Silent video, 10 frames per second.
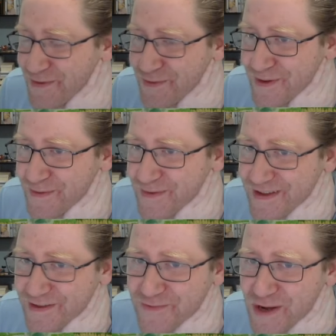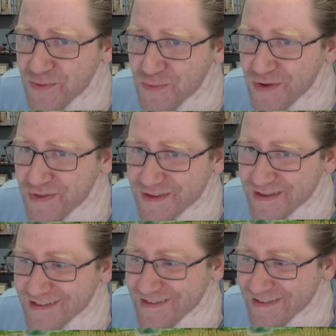all within round 1.
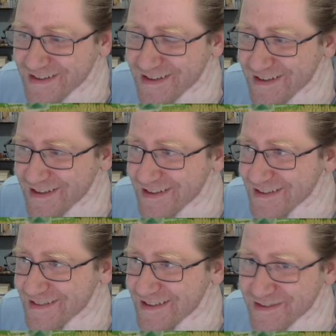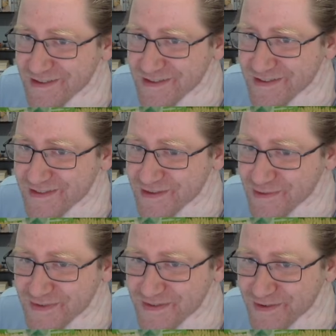That's just so
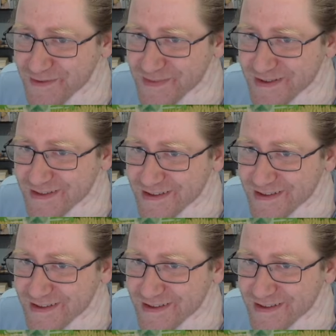stupid.